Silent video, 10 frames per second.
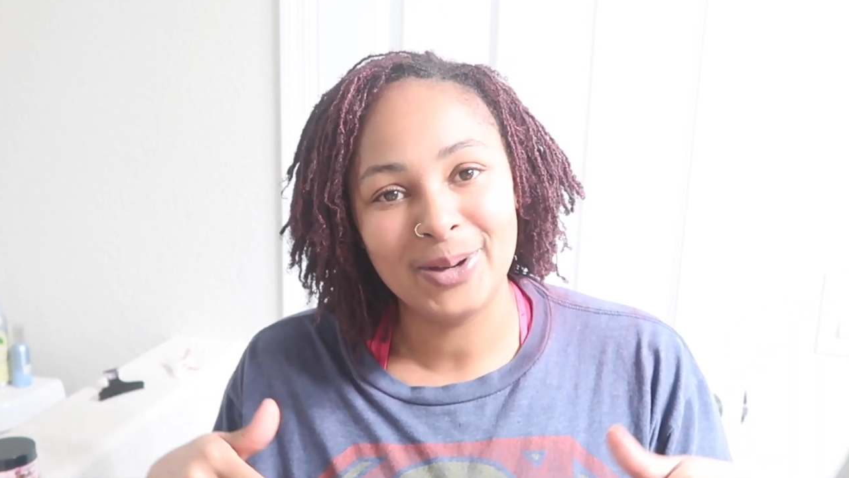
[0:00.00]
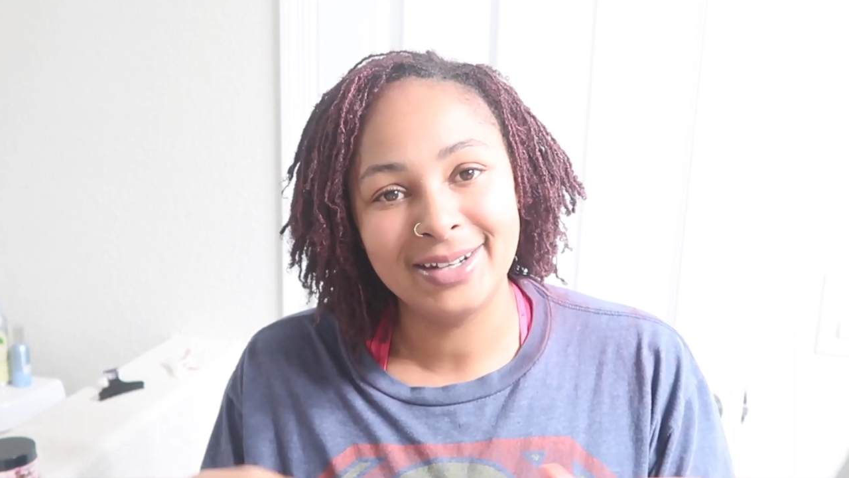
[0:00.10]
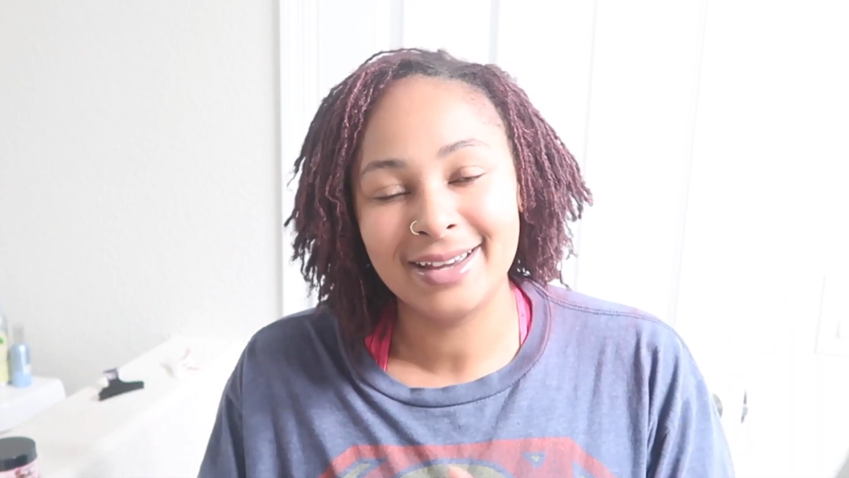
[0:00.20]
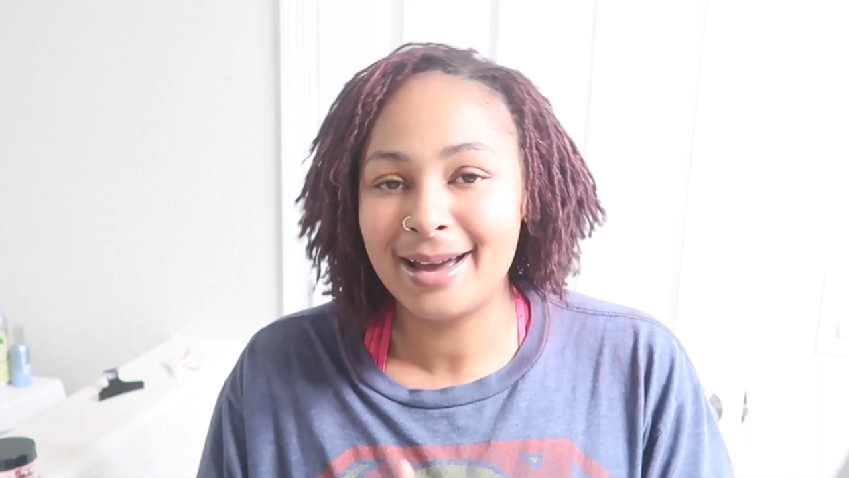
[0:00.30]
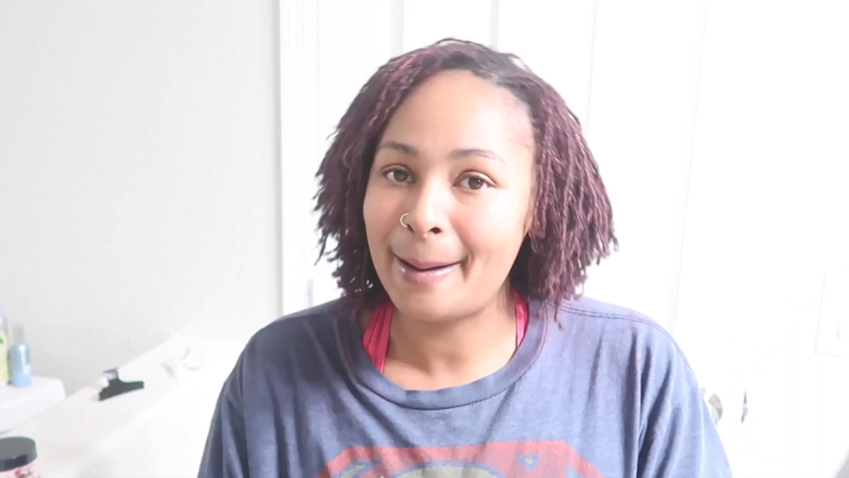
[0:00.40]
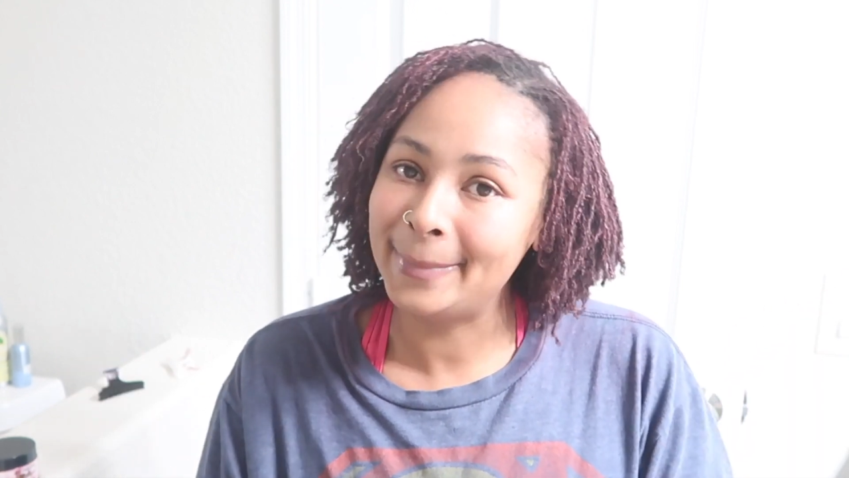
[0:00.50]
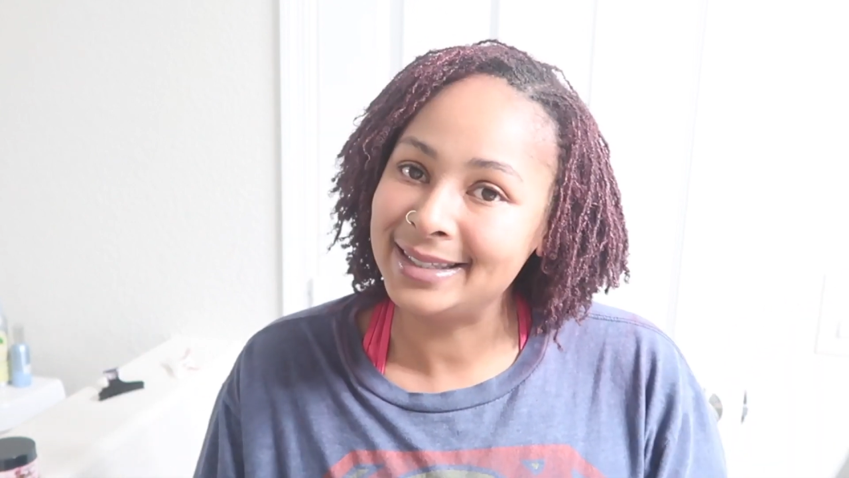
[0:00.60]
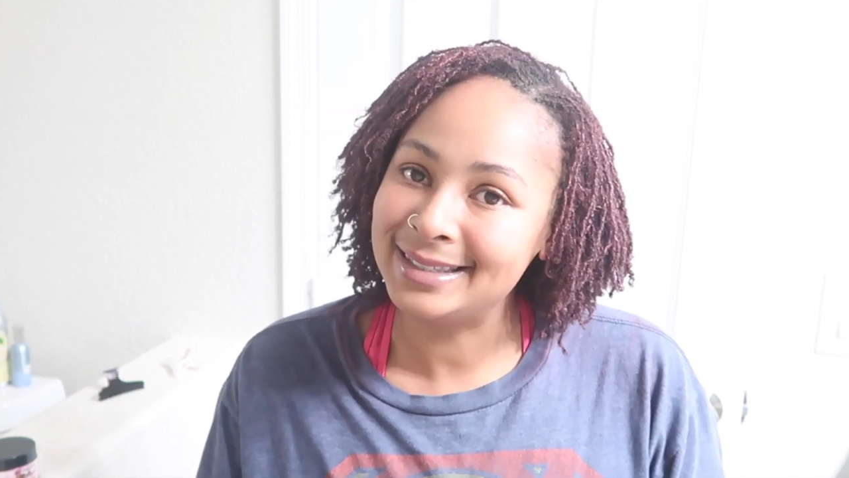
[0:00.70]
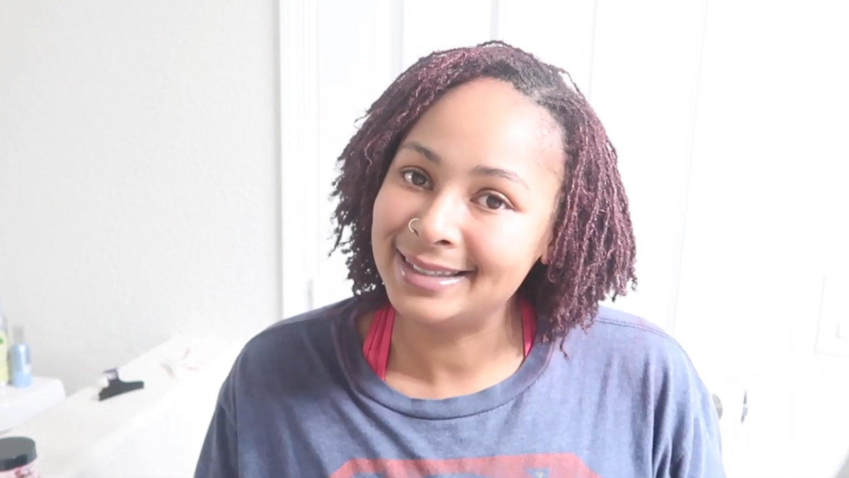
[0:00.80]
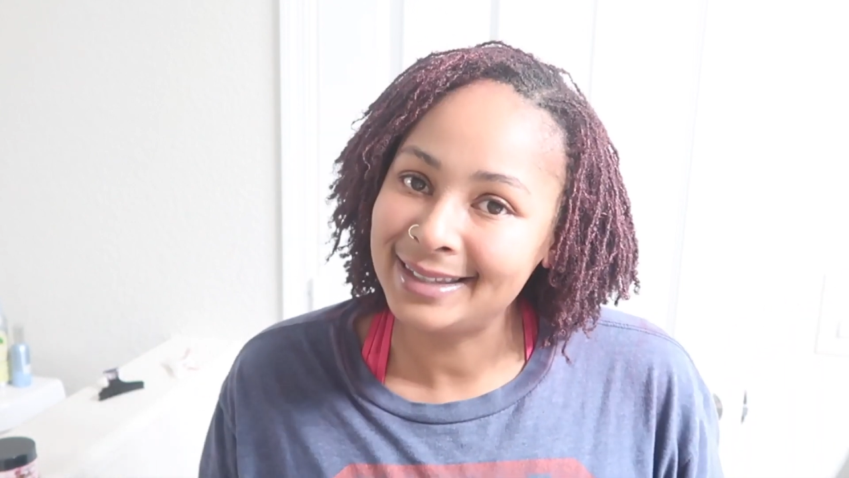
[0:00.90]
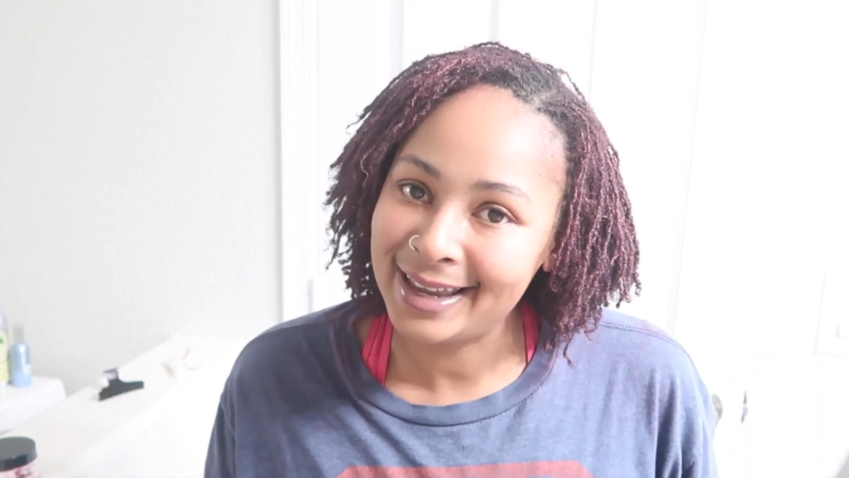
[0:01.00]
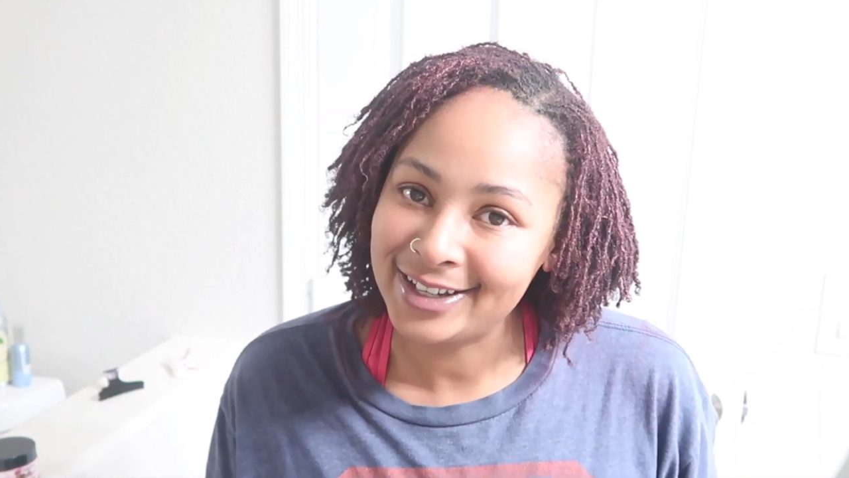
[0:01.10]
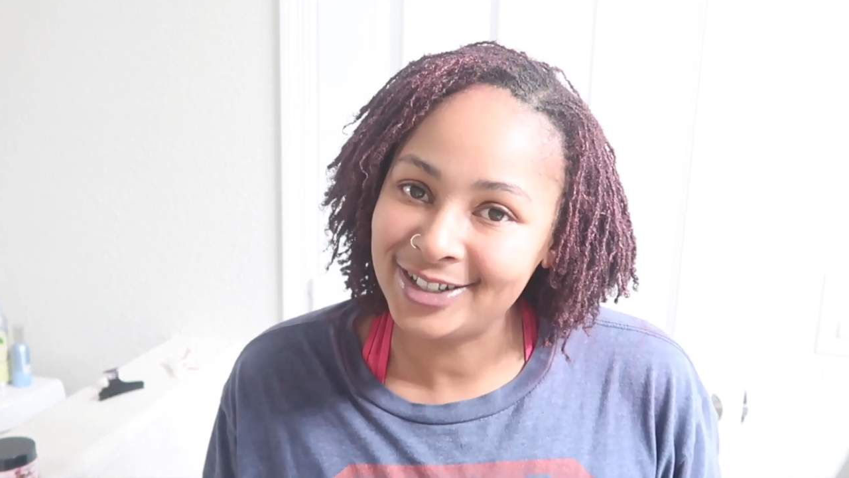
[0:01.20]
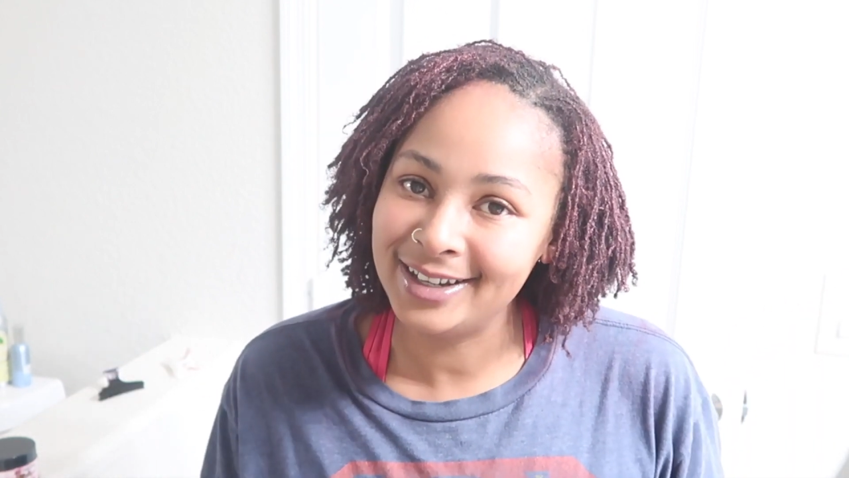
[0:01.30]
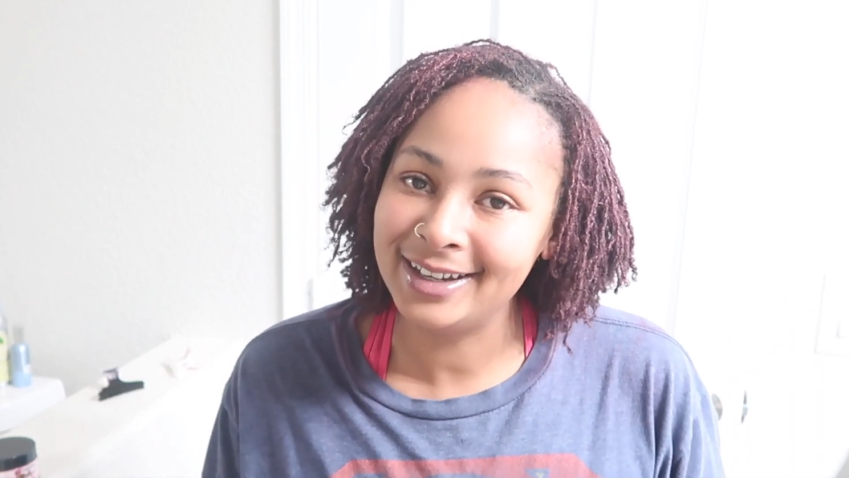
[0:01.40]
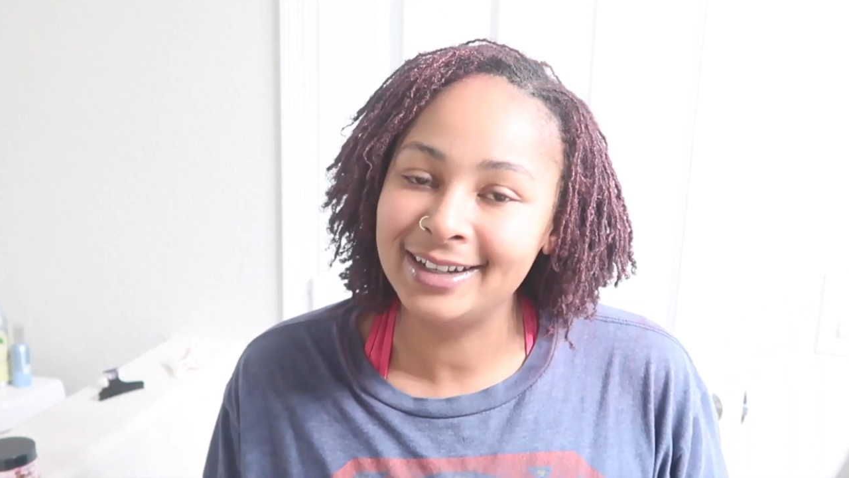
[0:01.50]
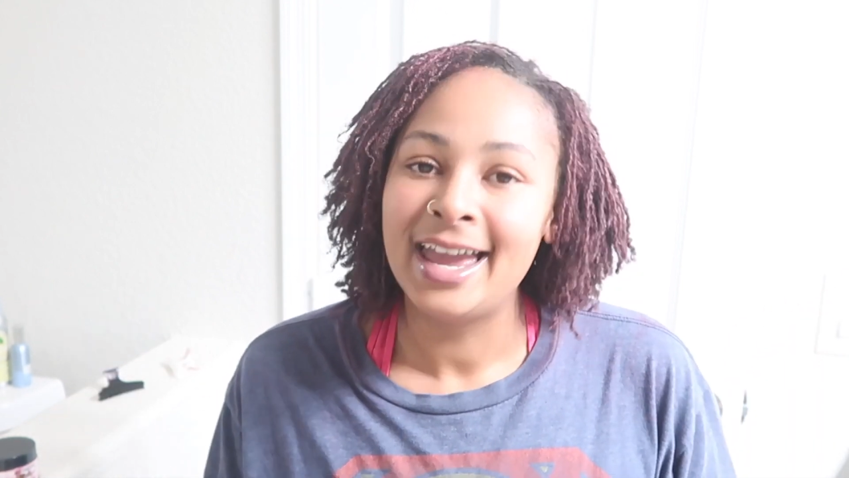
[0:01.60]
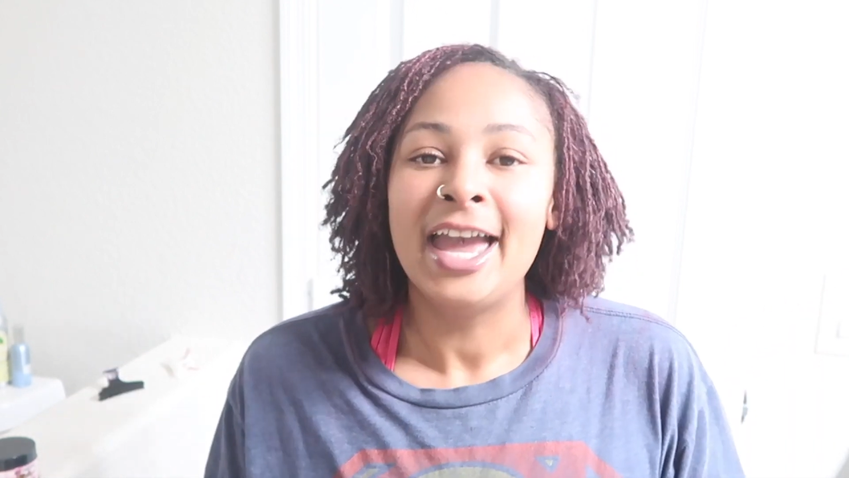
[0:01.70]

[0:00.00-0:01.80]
in the comment section.